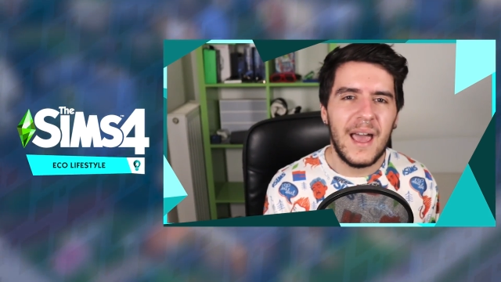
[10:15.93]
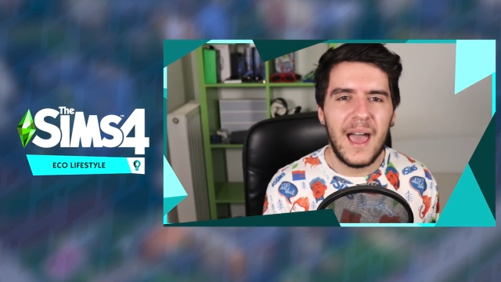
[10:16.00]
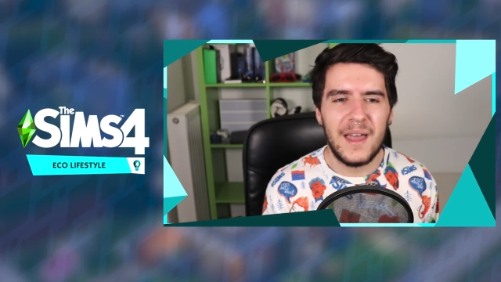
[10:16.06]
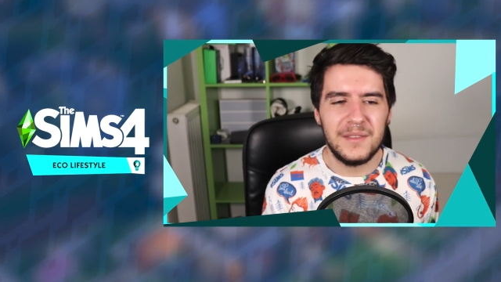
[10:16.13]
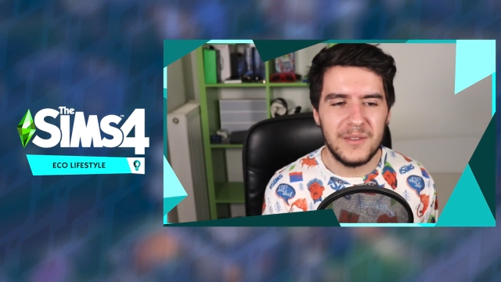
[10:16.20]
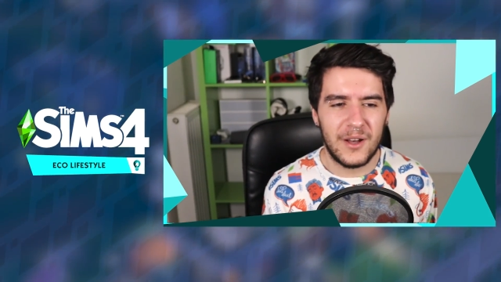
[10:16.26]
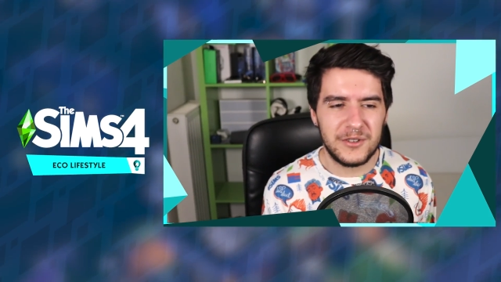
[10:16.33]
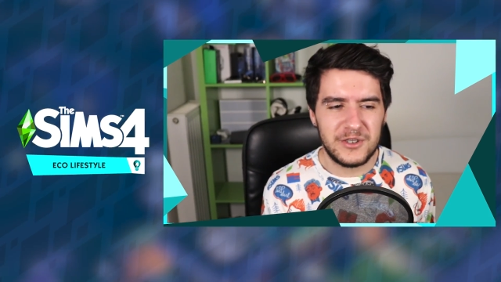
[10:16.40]

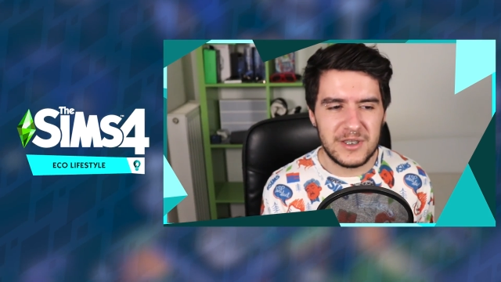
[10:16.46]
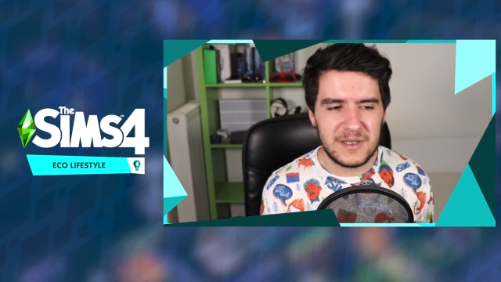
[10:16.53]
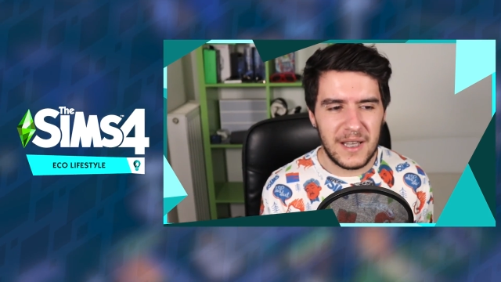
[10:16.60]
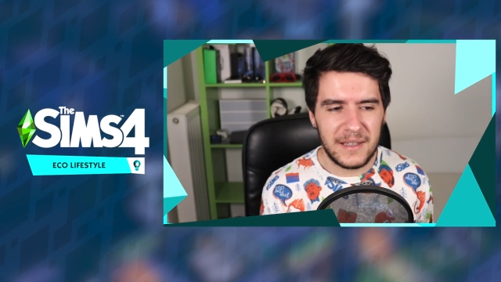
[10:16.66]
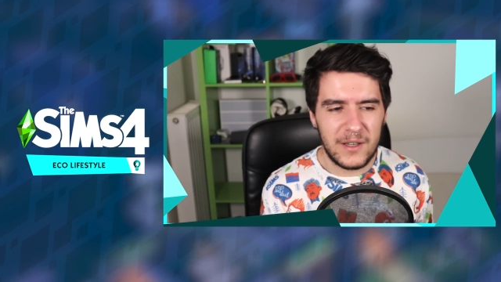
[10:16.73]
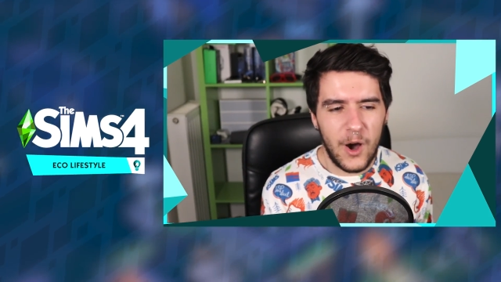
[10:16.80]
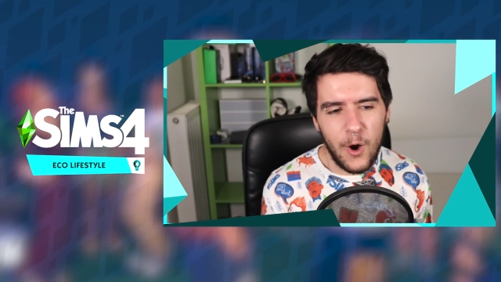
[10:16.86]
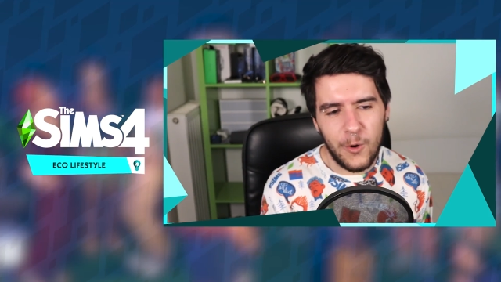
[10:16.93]
and not just
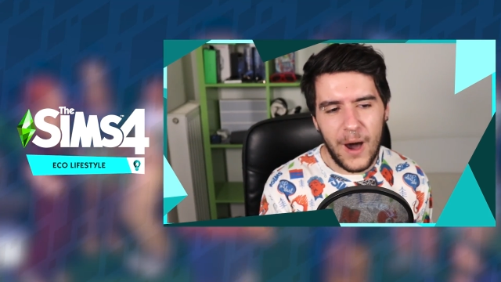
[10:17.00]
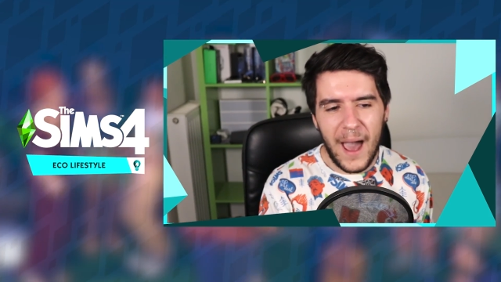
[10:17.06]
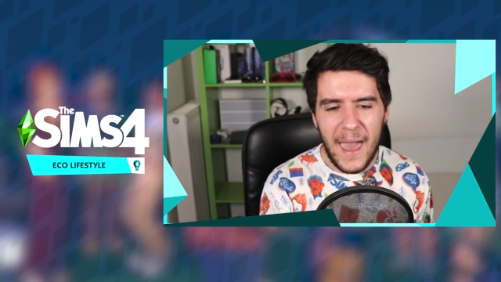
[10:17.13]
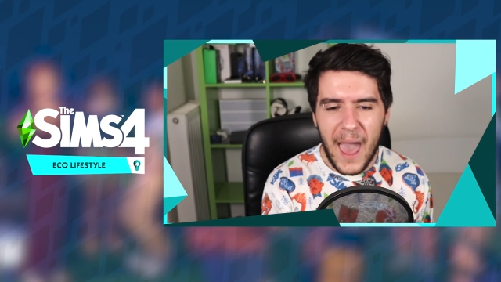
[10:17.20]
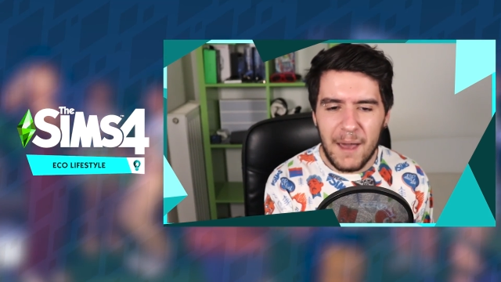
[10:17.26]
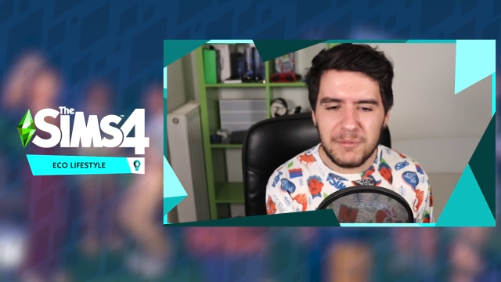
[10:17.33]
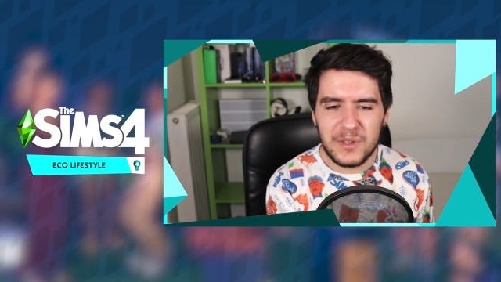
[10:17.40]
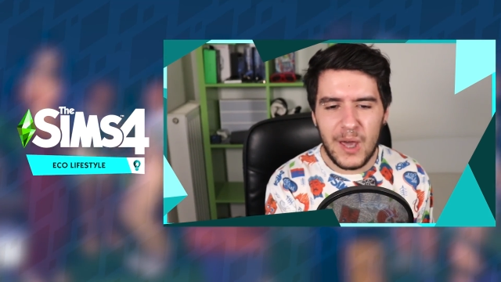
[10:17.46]
like, oh, I
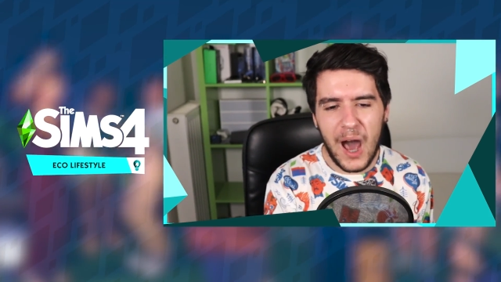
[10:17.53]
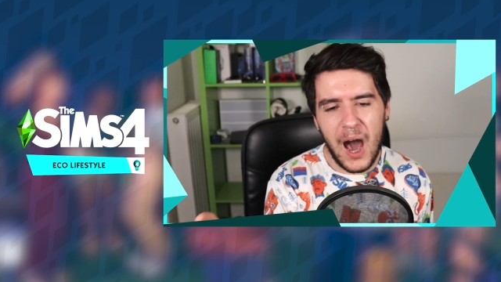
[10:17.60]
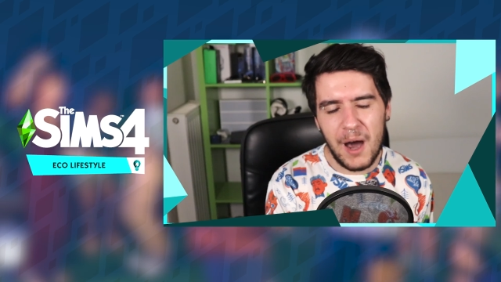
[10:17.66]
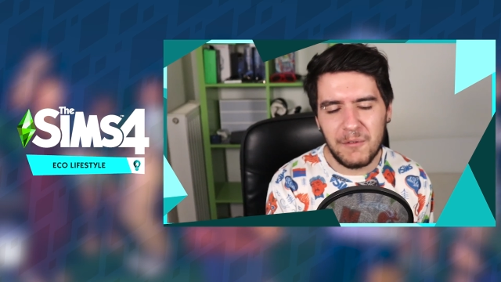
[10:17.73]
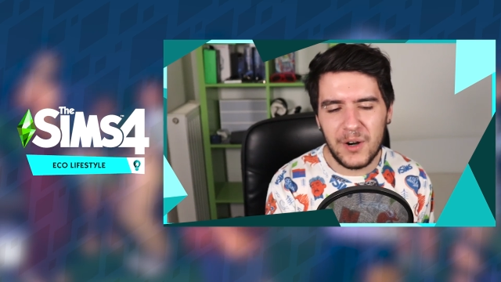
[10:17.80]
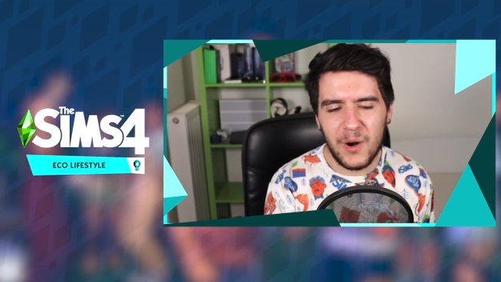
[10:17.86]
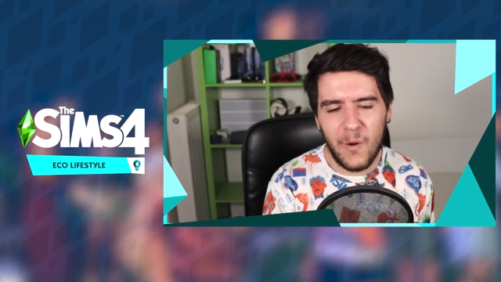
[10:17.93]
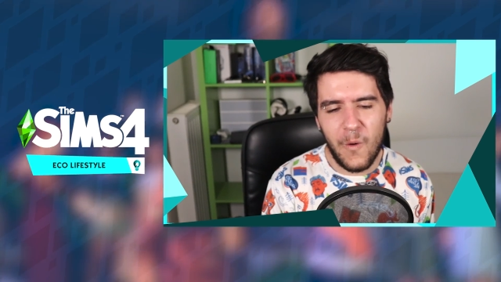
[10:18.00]
have to
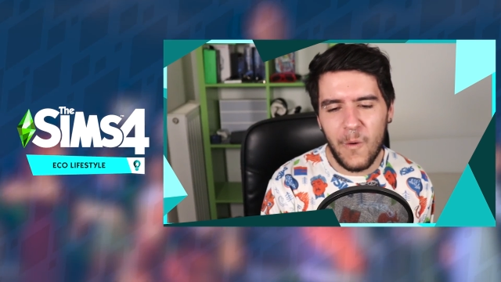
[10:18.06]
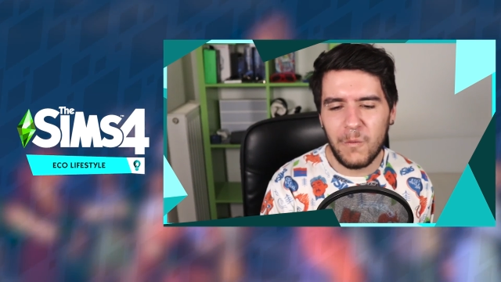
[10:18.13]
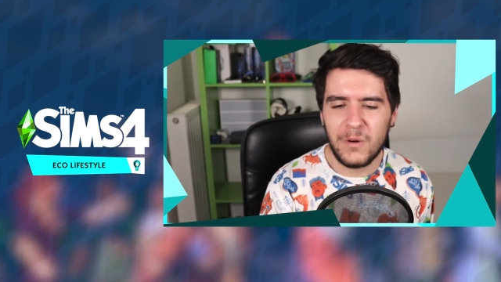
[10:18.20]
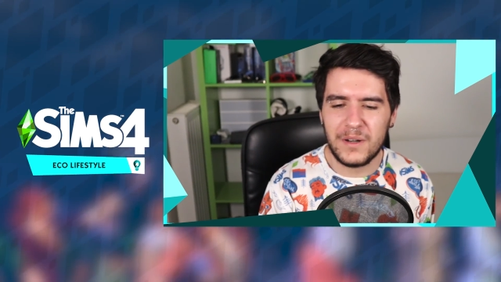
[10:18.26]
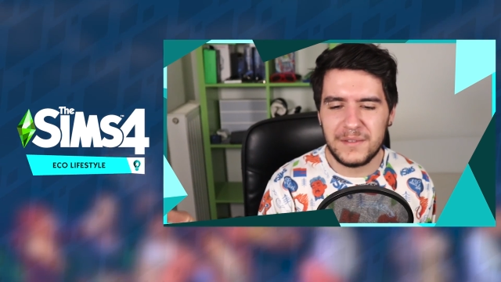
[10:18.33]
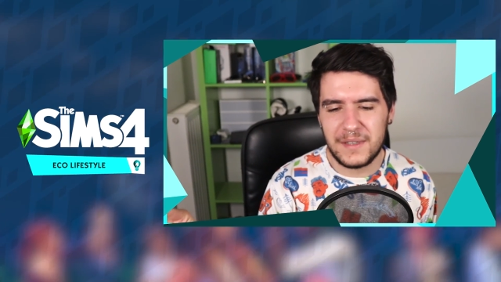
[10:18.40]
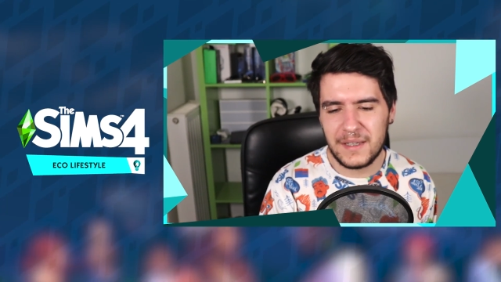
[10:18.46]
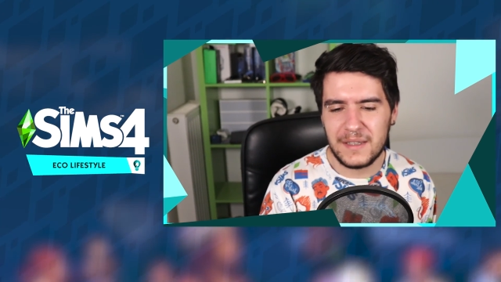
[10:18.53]
hover
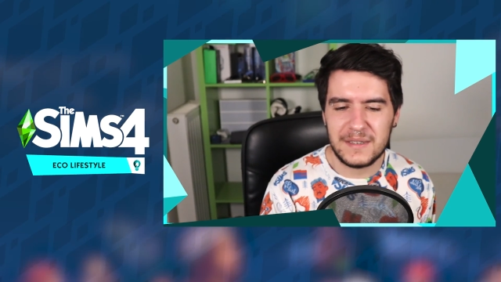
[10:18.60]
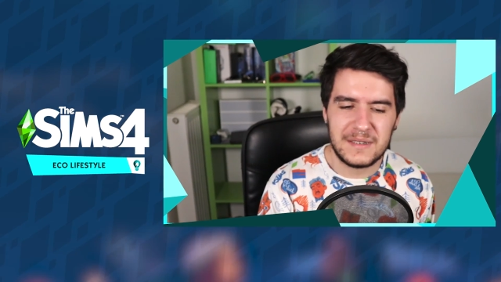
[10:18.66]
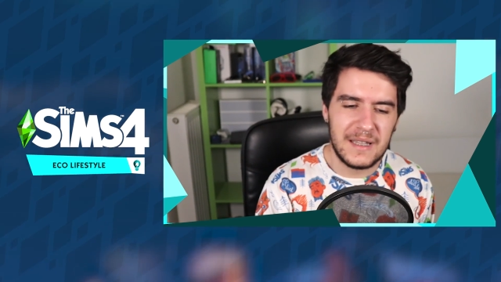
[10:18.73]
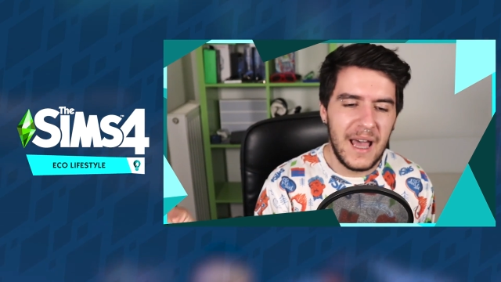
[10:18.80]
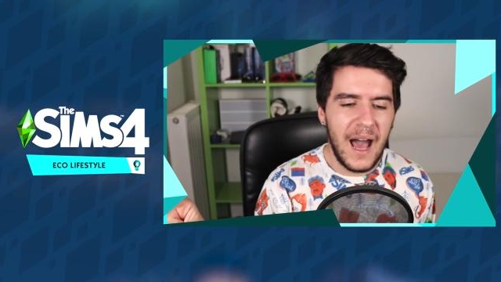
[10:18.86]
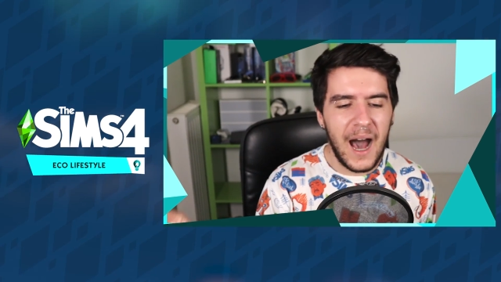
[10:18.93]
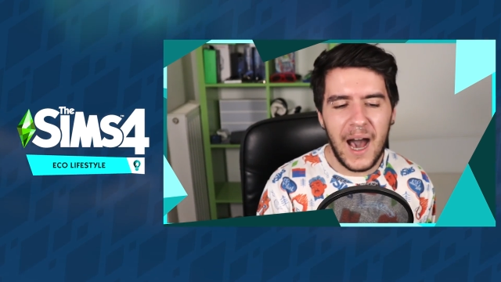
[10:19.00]
over this